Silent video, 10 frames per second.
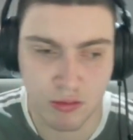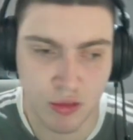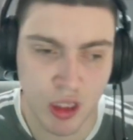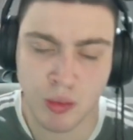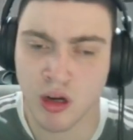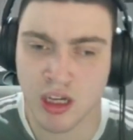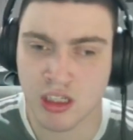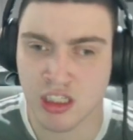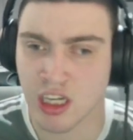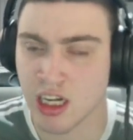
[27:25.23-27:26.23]
people are getting
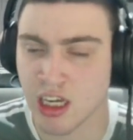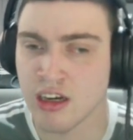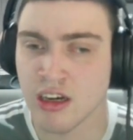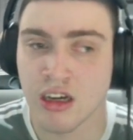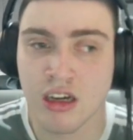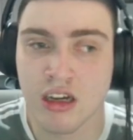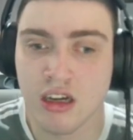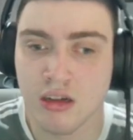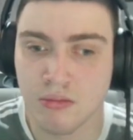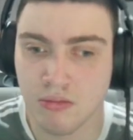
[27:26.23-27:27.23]
sick of it.
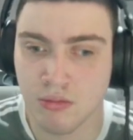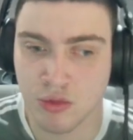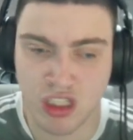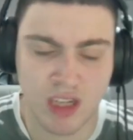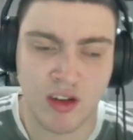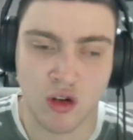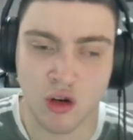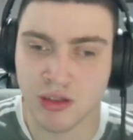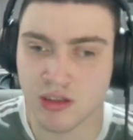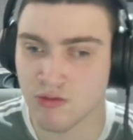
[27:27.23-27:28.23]
Stephen Robson,